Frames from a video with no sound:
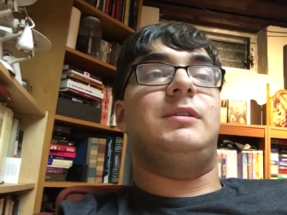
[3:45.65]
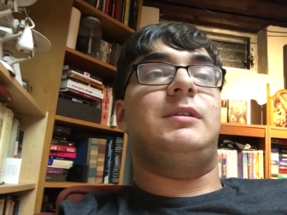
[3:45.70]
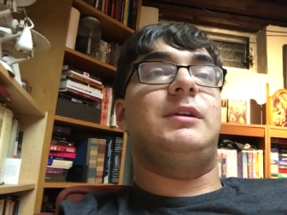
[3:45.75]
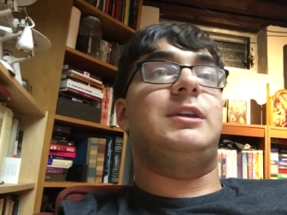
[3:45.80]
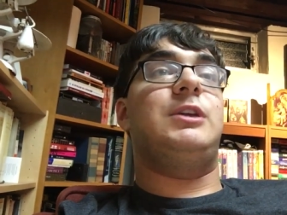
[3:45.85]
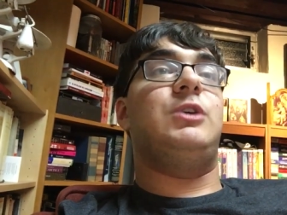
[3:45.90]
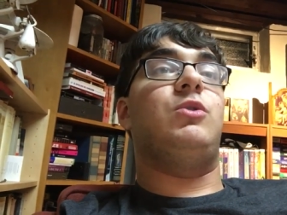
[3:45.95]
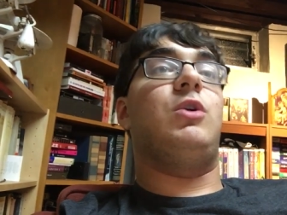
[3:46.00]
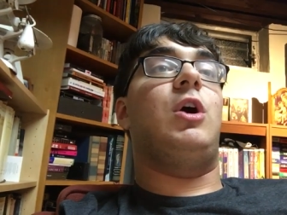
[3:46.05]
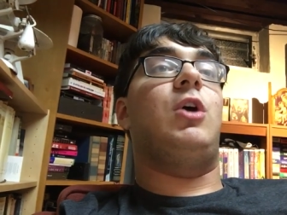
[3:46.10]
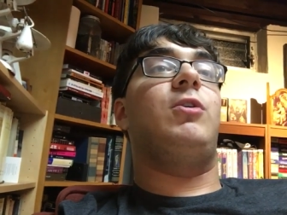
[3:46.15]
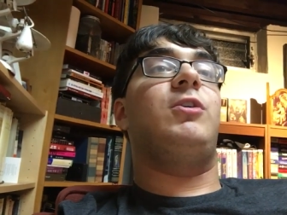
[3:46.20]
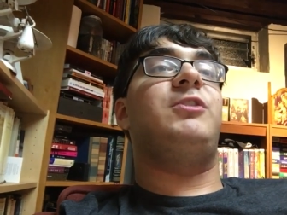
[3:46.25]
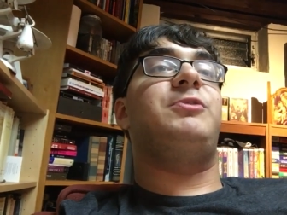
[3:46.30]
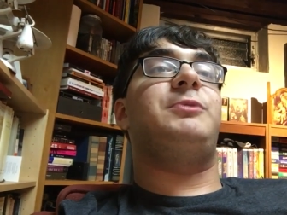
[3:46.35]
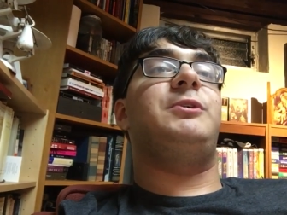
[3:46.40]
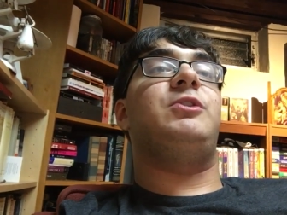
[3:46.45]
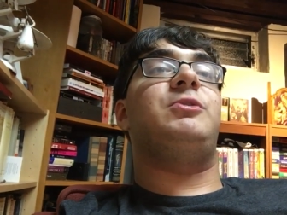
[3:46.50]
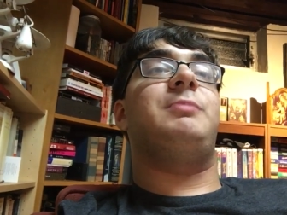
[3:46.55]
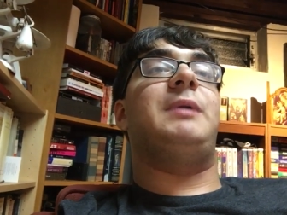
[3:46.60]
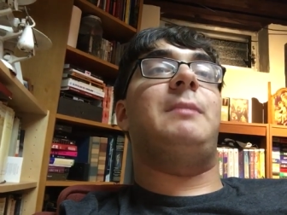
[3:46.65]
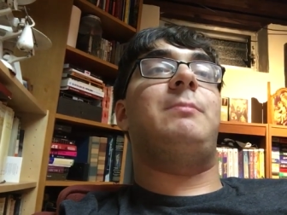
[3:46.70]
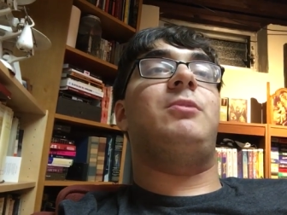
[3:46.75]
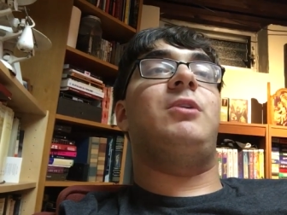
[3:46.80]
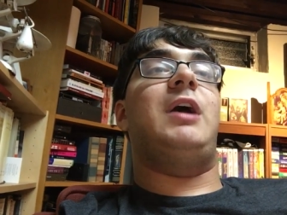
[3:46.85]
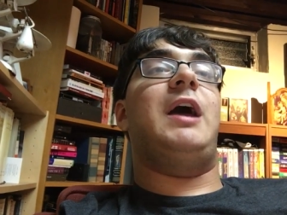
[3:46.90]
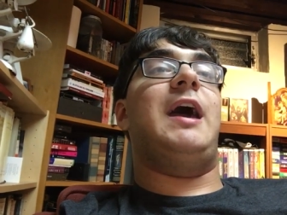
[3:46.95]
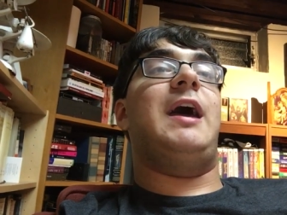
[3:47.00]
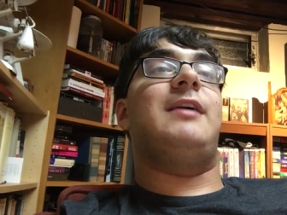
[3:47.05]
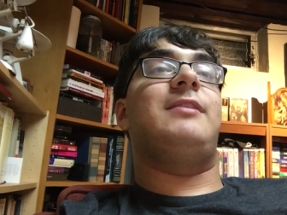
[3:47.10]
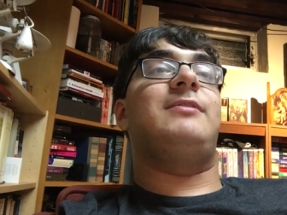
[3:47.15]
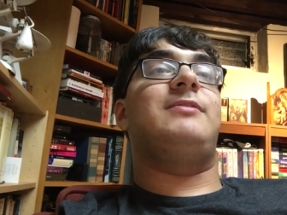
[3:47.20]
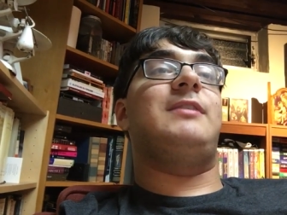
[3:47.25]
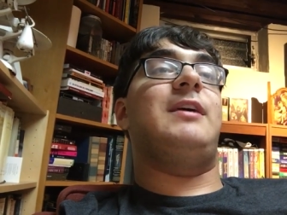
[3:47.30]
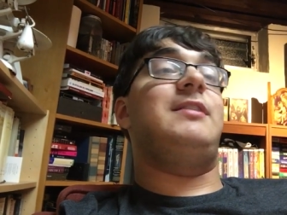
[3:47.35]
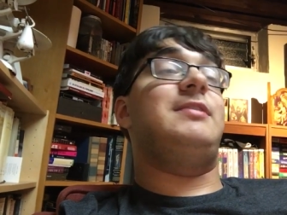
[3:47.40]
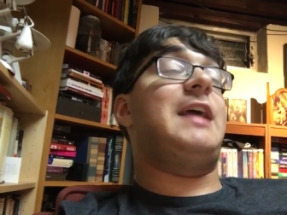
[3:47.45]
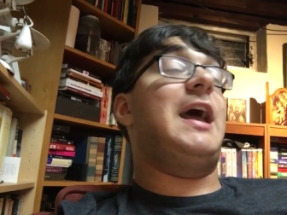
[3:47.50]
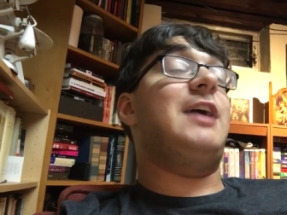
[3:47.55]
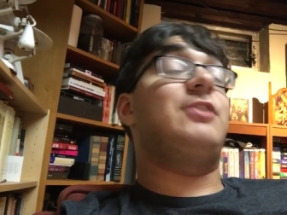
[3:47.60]
He'll always be remembered as
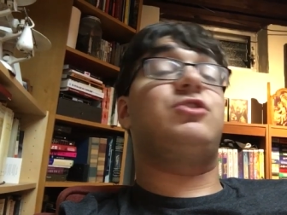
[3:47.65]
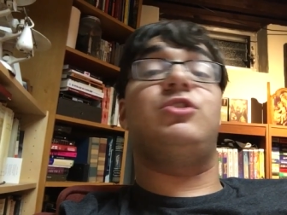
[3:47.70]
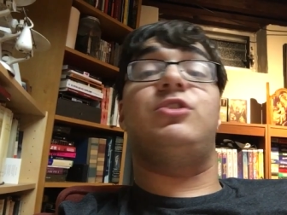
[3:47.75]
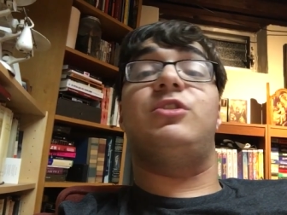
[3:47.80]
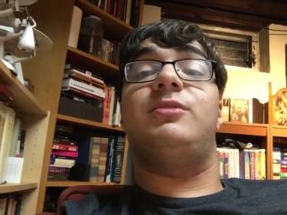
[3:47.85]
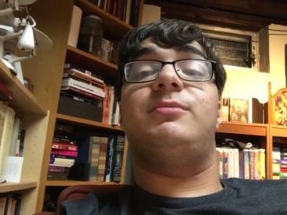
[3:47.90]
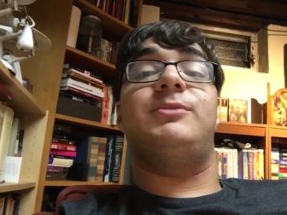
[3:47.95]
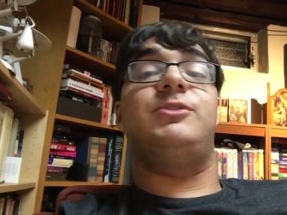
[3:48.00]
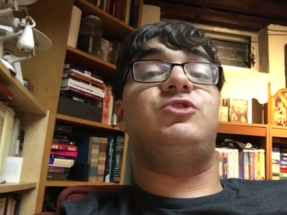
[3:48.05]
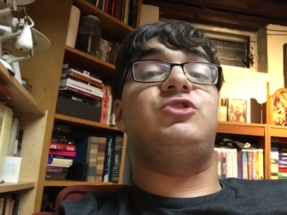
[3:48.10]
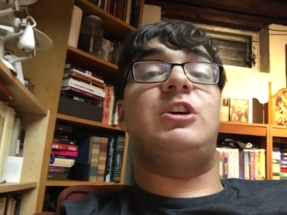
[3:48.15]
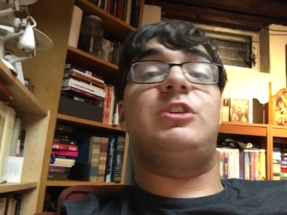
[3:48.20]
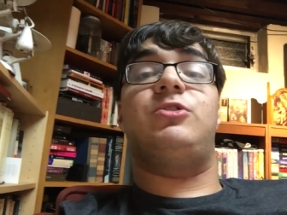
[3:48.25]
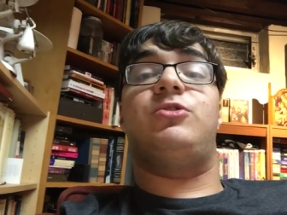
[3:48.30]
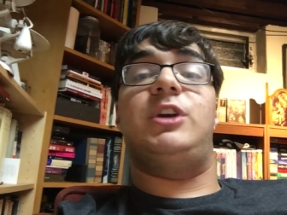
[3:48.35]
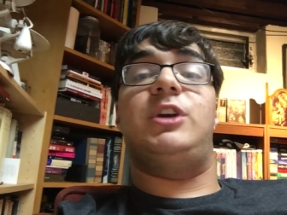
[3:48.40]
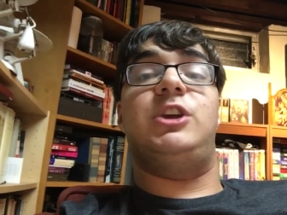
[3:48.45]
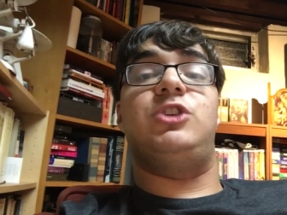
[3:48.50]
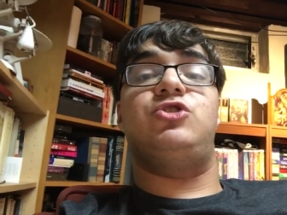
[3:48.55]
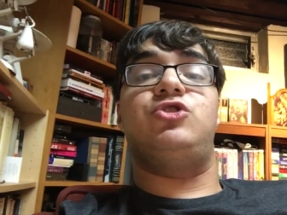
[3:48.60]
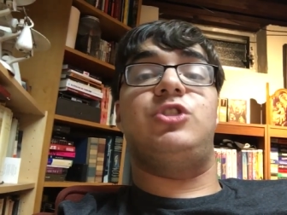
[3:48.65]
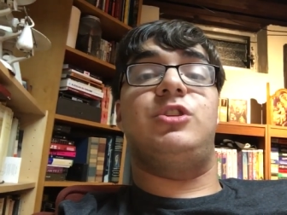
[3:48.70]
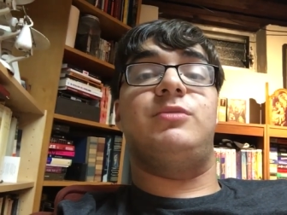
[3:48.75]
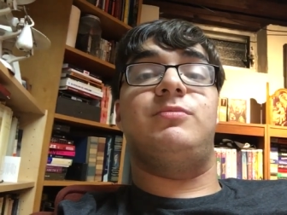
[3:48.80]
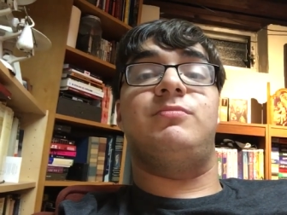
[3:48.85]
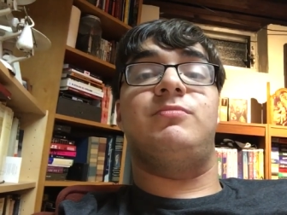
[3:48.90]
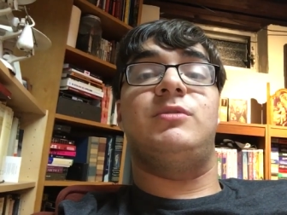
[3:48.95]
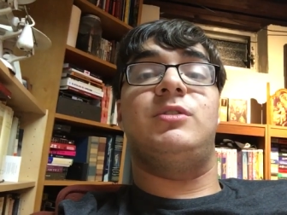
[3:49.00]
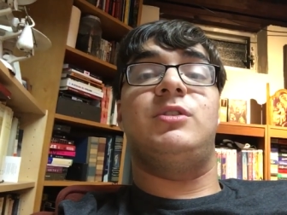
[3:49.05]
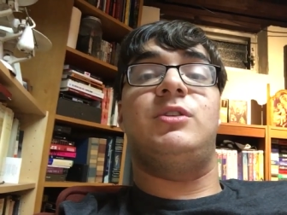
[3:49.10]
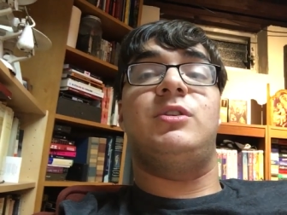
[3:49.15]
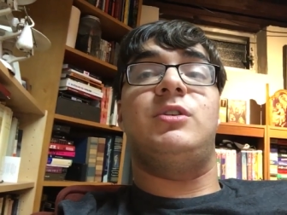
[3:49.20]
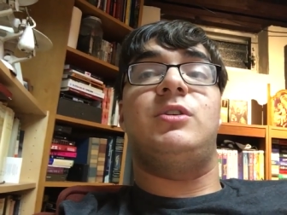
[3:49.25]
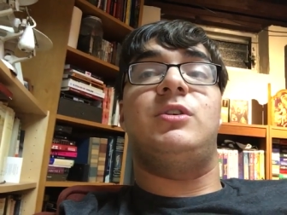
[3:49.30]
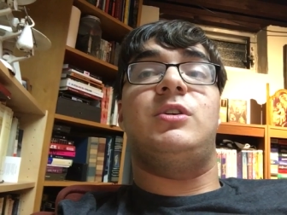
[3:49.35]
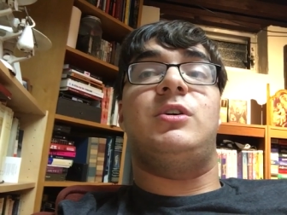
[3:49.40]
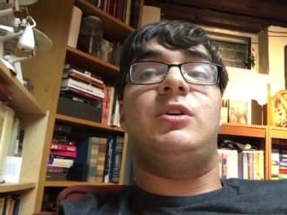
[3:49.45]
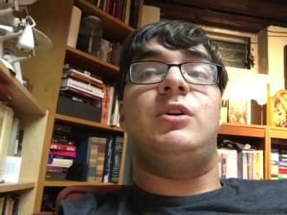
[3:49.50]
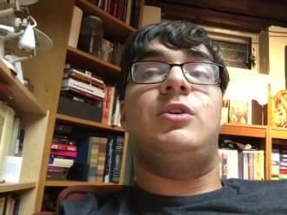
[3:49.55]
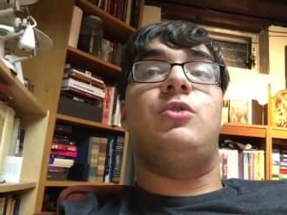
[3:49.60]
an actor of his generation
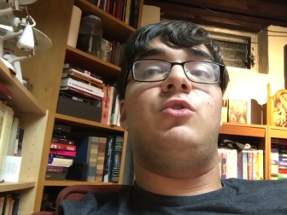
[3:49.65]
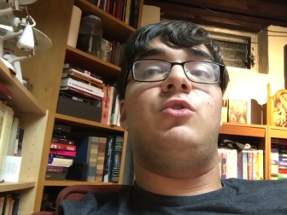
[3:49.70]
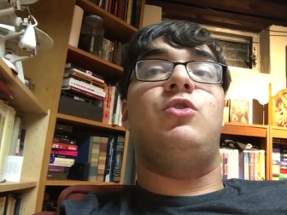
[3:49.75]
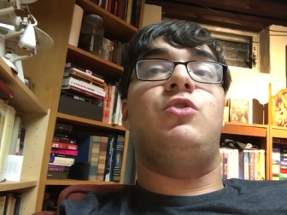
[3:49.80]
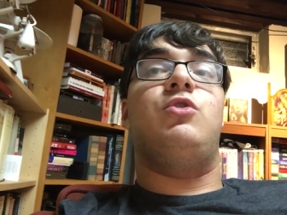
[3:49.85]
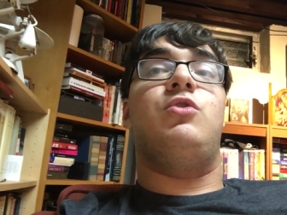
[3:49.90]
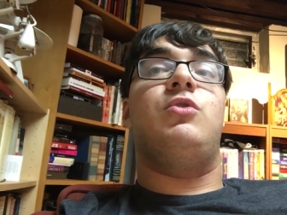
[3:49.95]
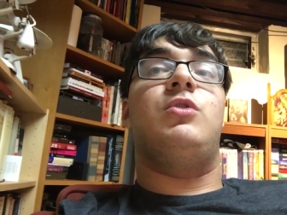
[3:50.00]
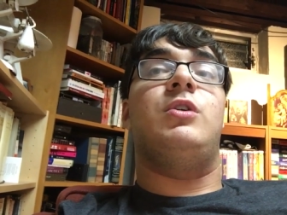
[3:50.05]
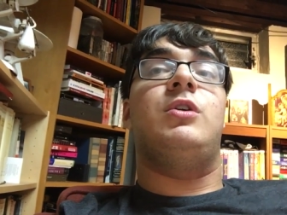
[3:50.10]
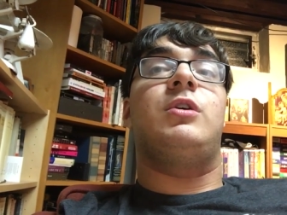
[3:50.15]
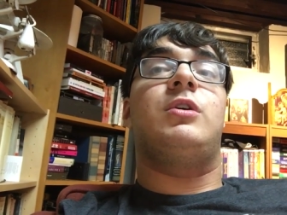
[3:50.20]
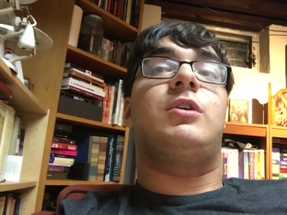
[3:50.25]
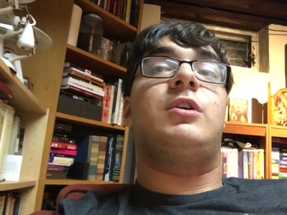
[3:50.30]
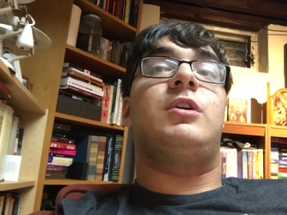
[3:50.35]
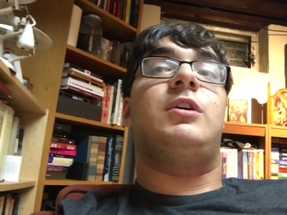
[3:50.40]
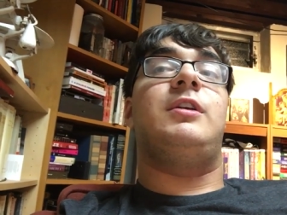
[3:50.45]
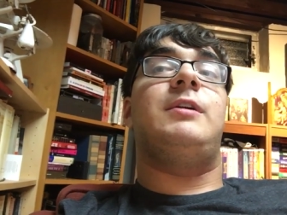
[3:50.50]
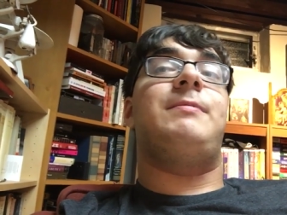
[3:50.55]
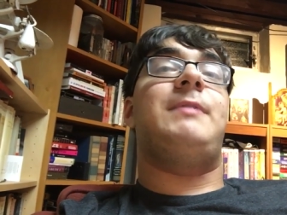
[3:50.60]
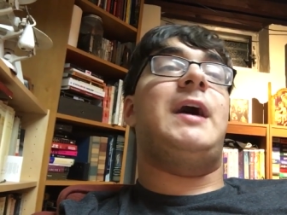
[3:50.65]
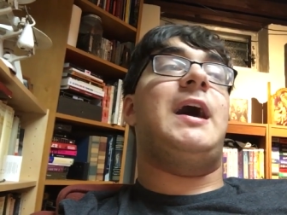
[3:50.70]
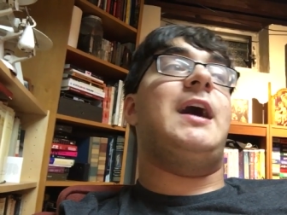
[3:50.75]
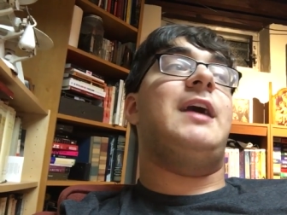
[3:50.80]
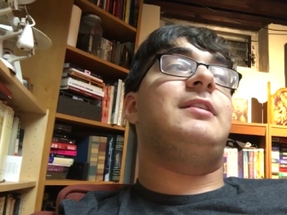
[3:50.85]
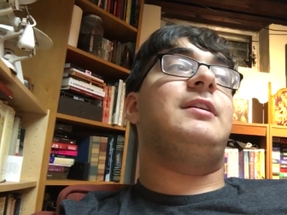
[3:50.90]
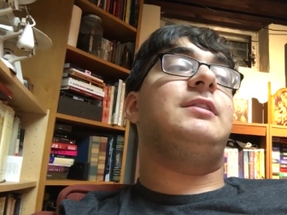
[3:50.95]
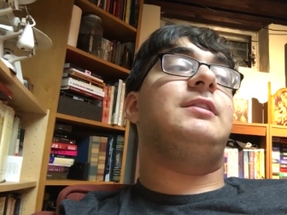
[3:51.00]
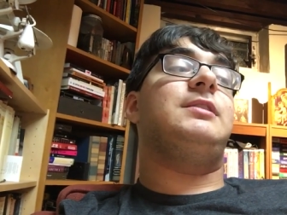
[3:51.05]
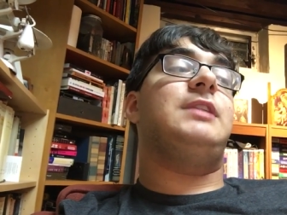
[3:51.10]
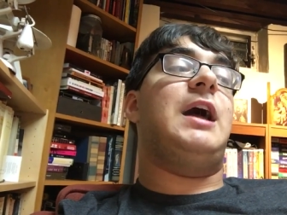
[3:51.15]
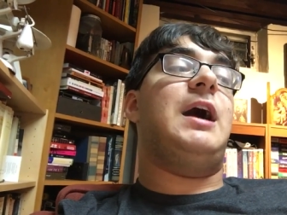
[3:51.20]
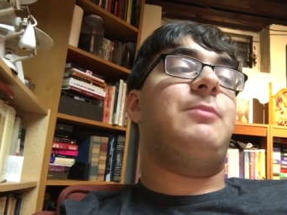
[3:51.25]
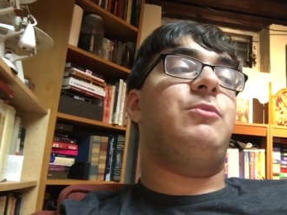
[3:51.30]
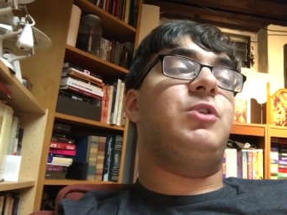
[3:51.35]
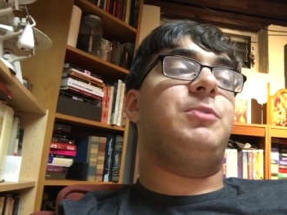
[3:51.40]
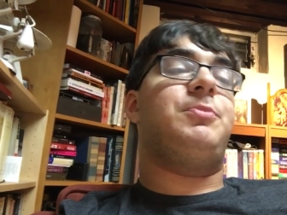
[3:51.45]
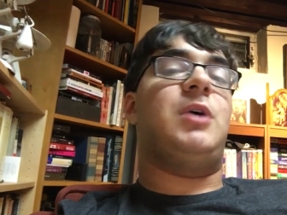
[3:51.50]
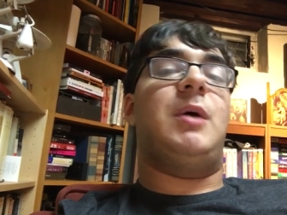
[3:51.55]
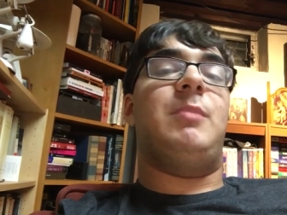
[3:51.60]
who could have had a lot
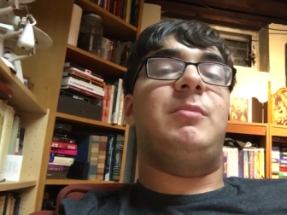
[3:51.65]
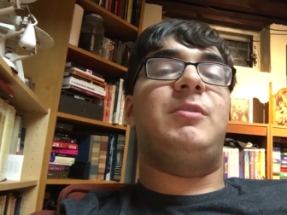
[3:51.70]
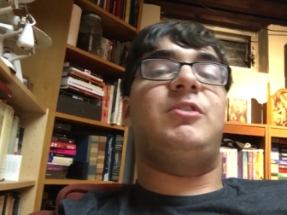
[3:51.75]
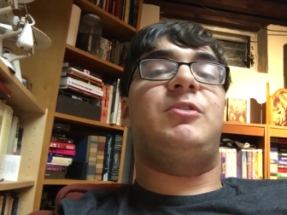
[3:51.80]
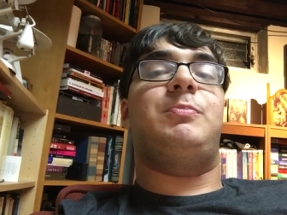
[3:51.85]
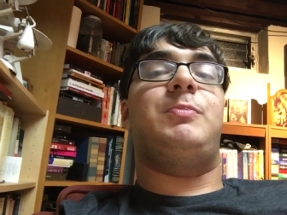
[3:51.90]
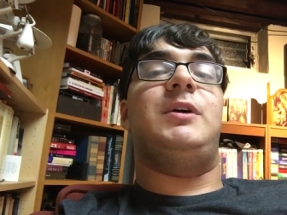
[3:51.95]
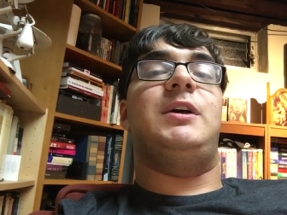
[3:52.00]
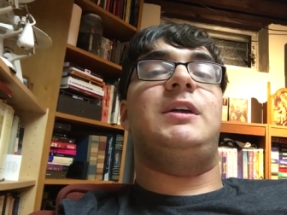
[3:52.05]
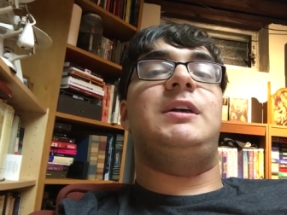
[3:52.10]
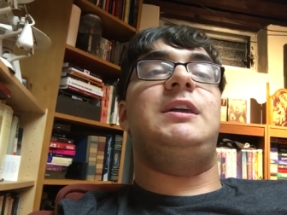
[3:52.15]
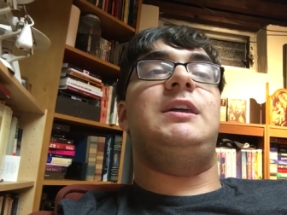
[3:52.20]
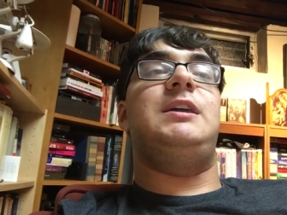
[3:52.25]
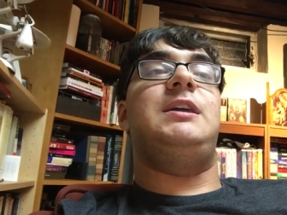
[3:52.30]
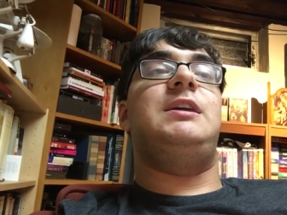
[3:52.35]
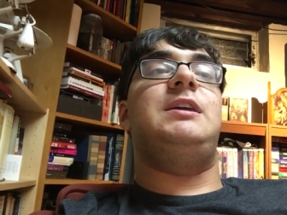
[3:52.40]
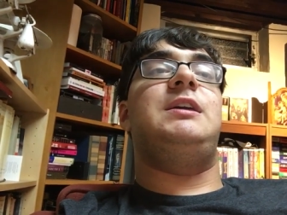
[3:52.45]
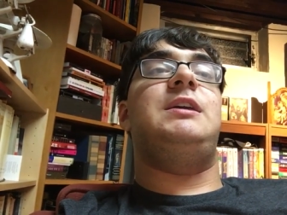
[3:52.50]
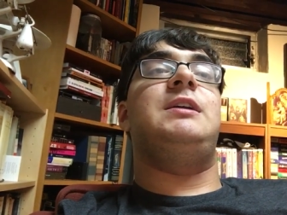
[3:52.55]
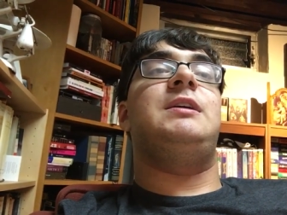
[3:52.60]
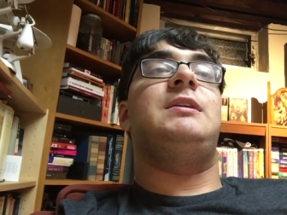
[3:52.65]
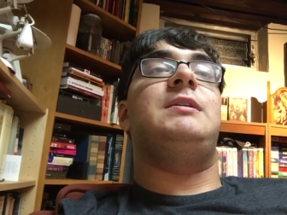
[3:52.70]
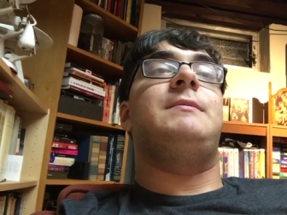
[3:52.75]
more promise, but he